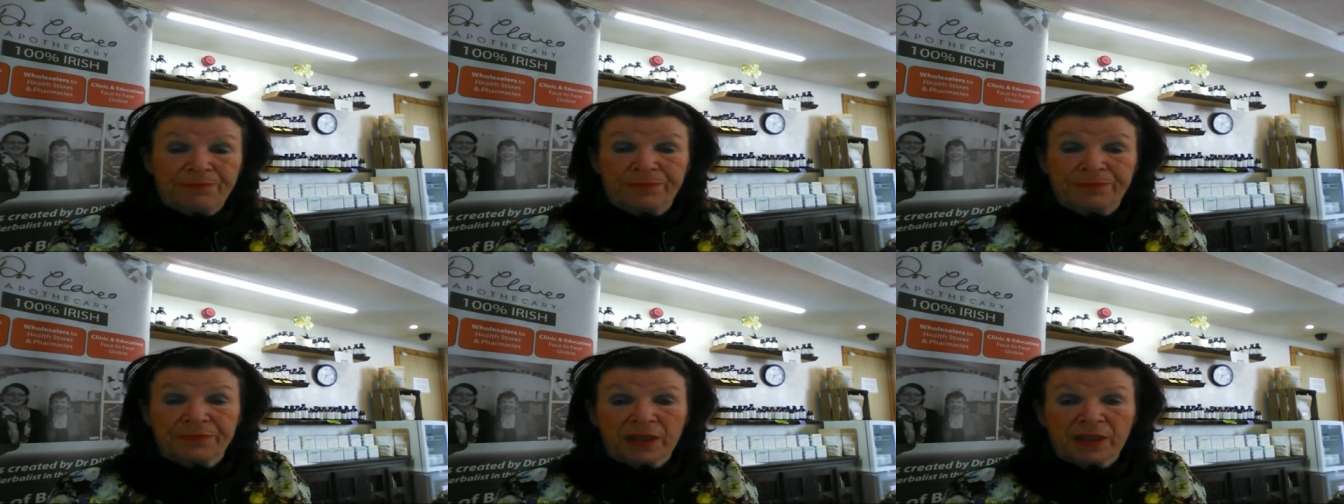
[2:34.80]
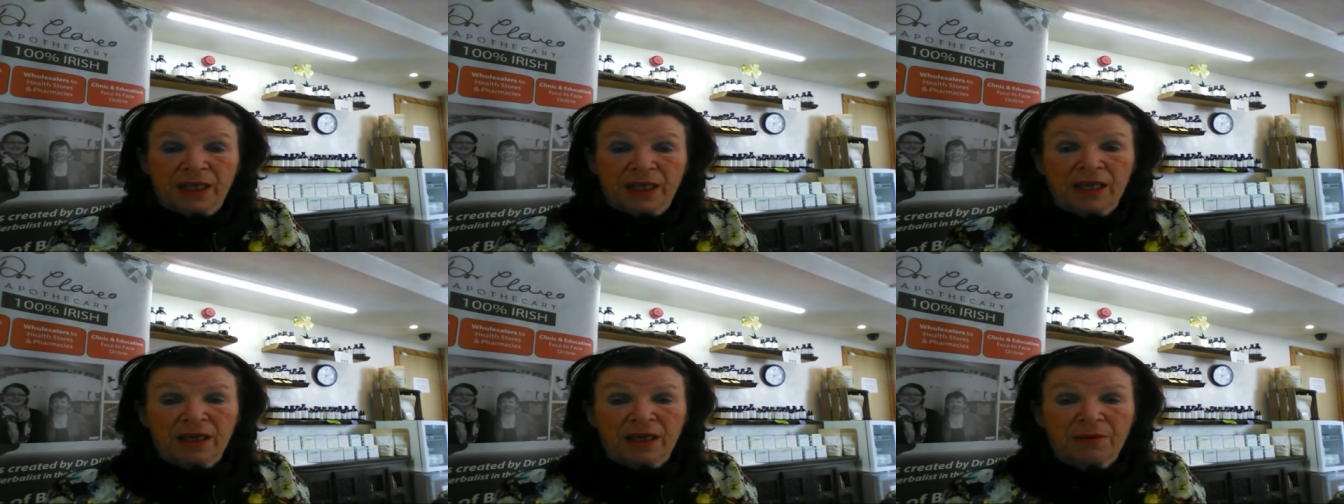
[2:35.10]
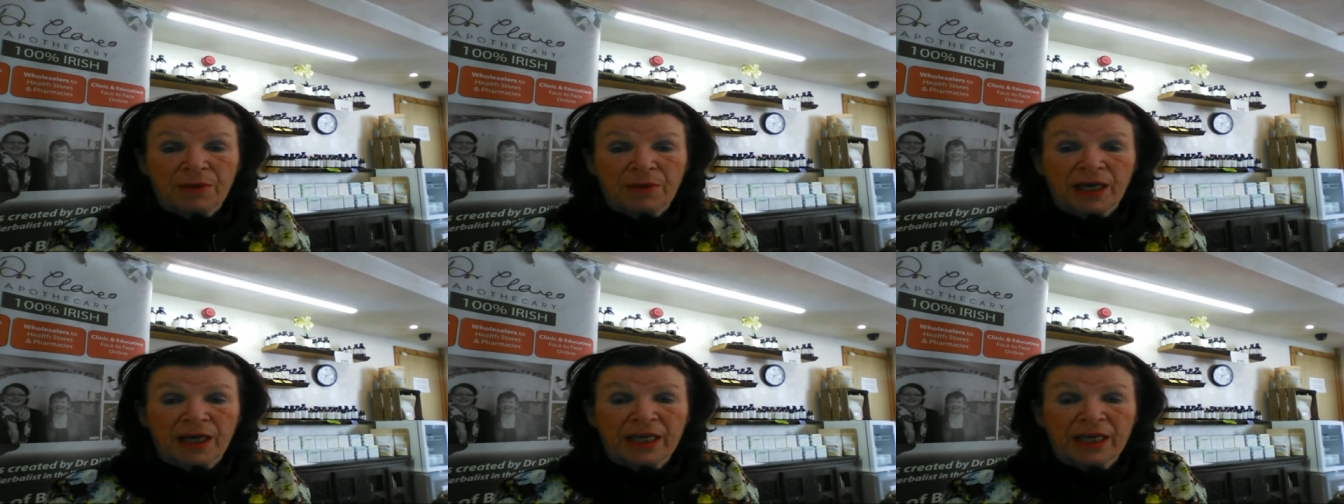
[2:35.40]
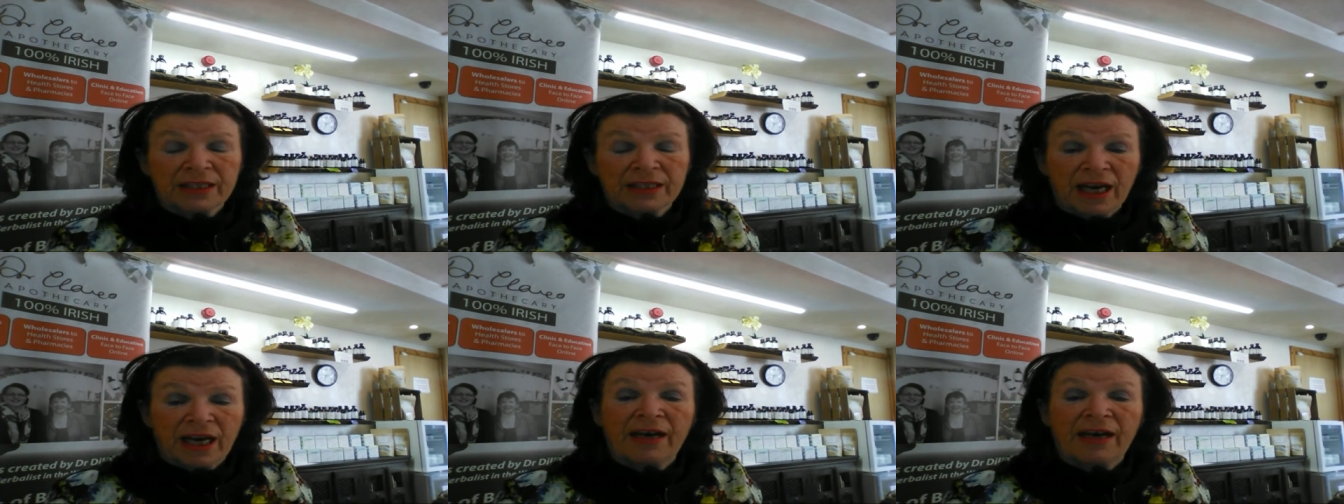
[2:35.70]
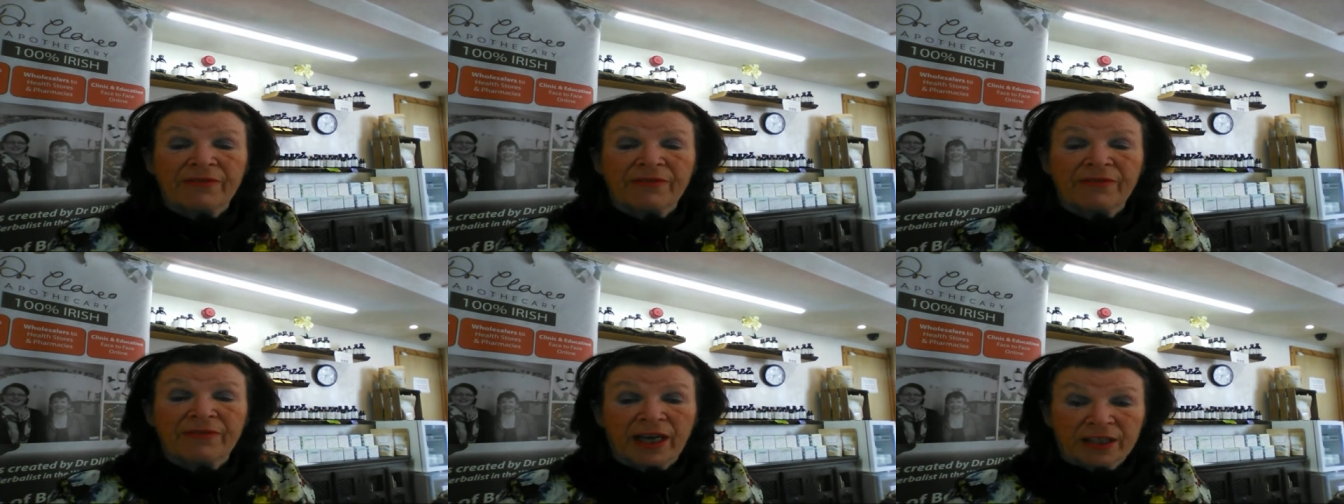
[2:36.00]
Um, it's an
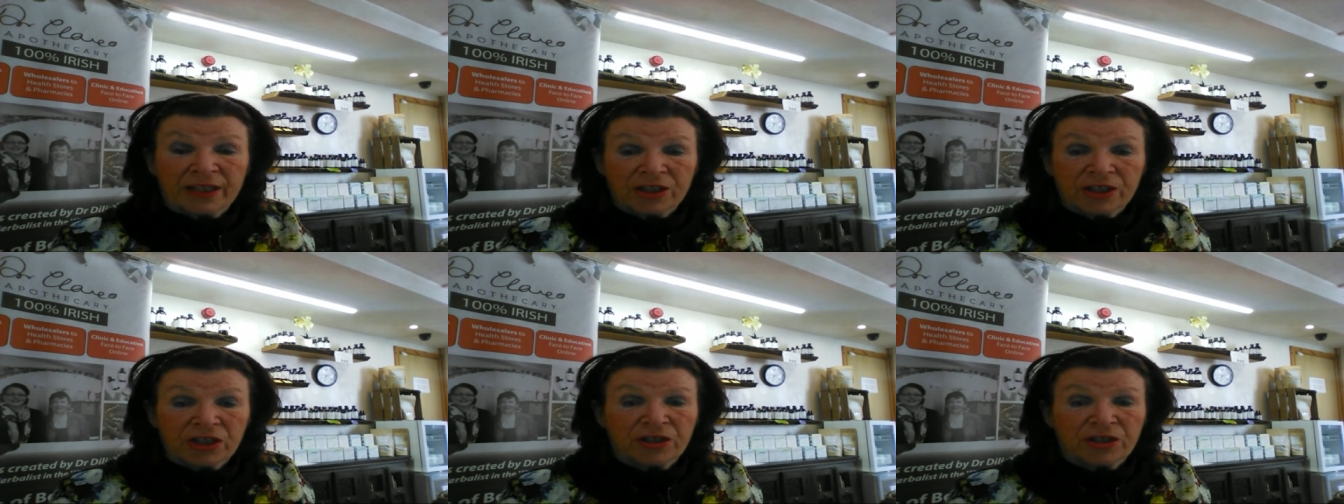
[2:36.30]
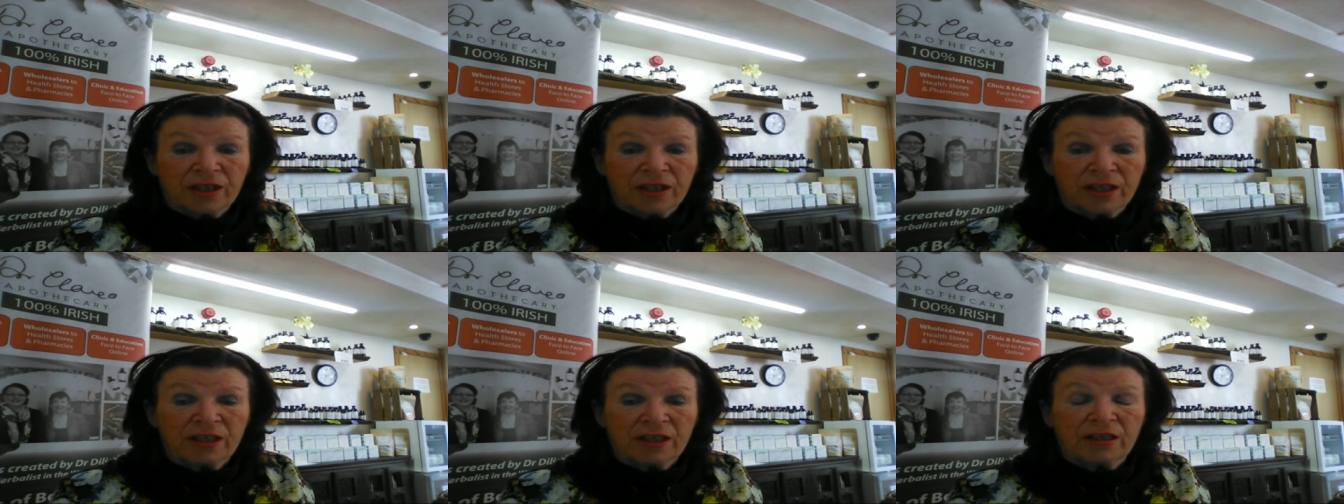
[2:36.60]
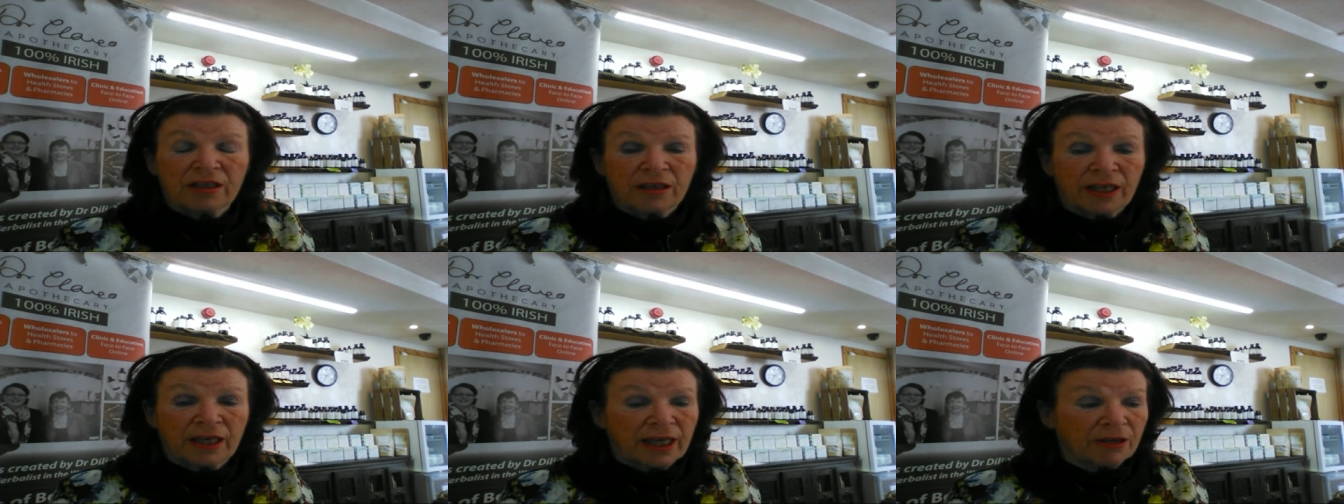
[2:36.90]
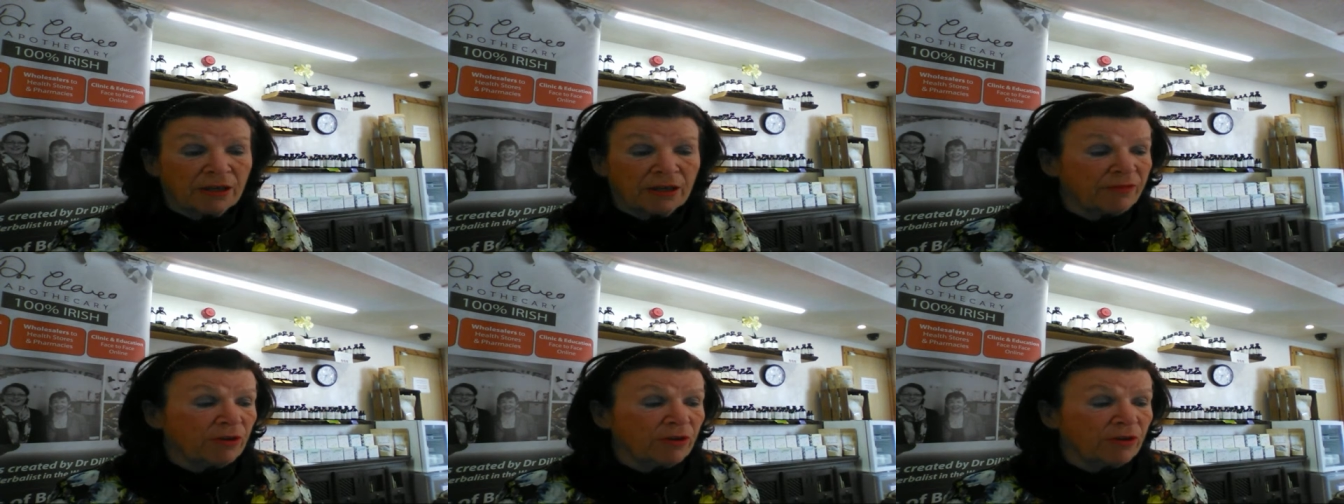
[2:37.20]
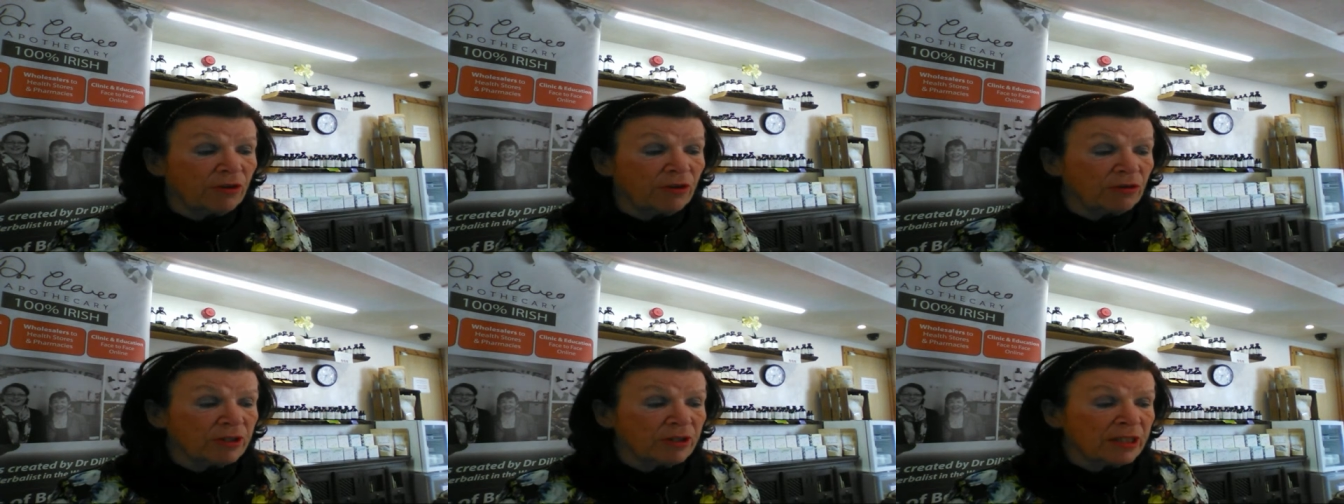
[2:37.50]
avalanche. Think Niagara Falls.